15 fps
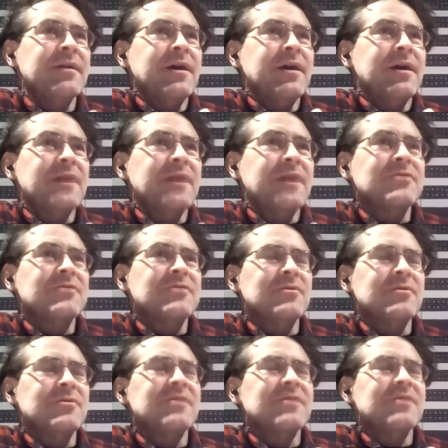Huxley was
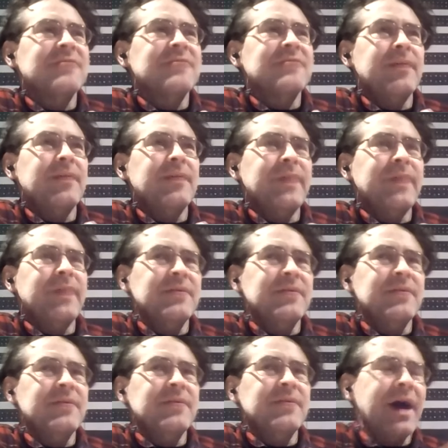on the same page,
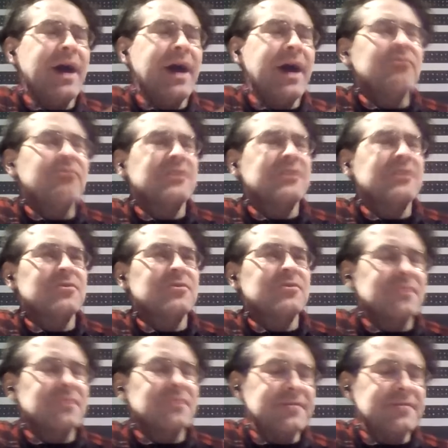Aldous Huxley was on
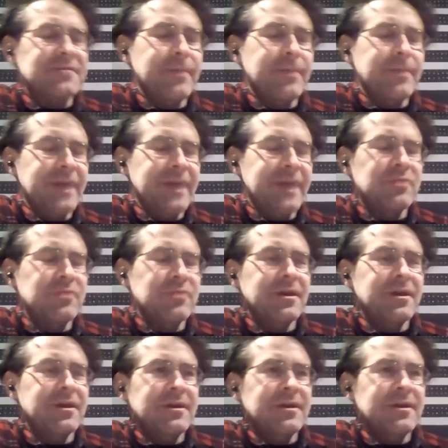the same page with it,
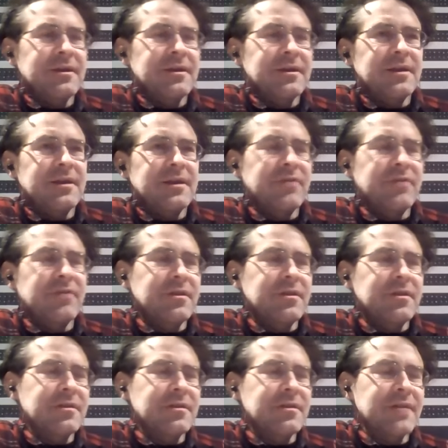given
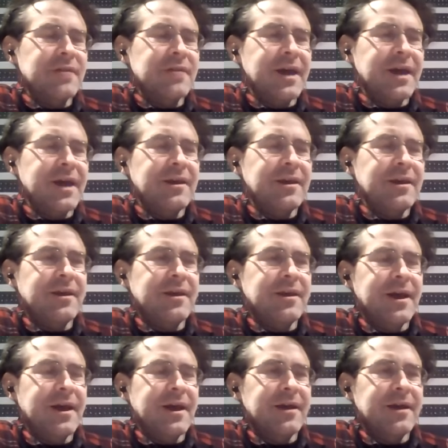that he
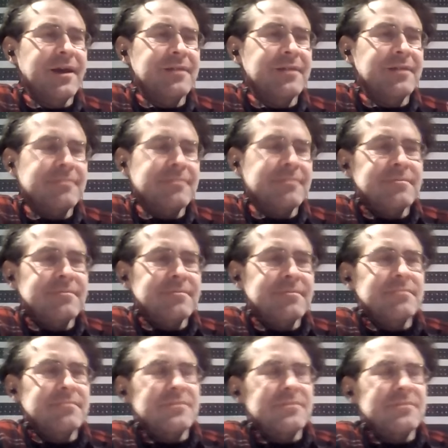had
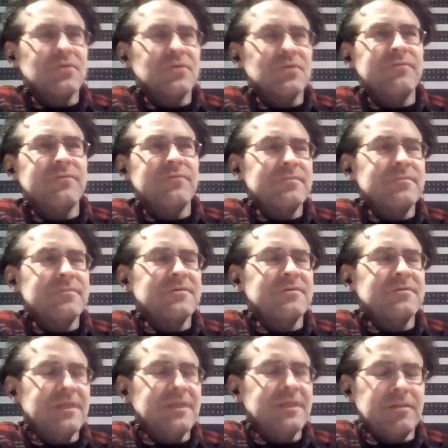sort of
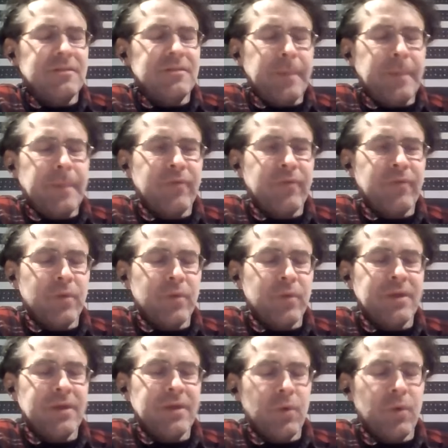seen these people for what they
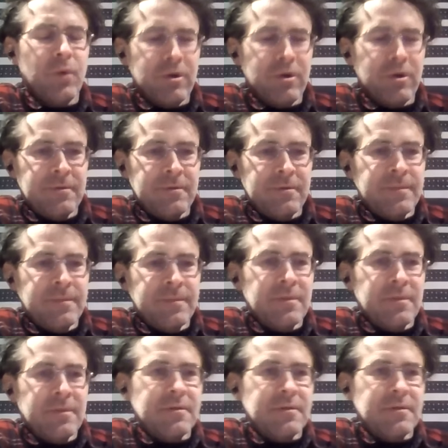were.
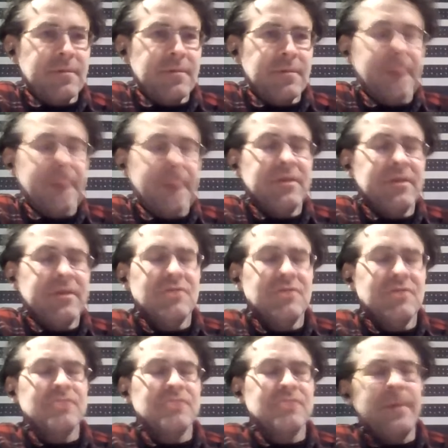Namely, that they're
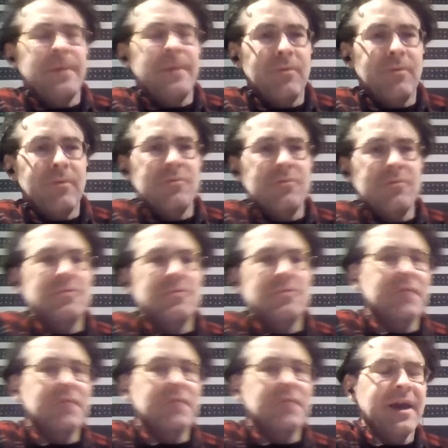just people,
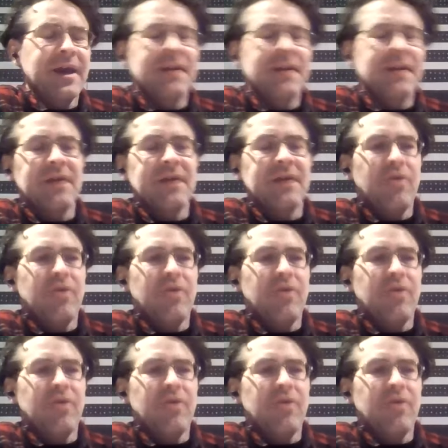okay? And like all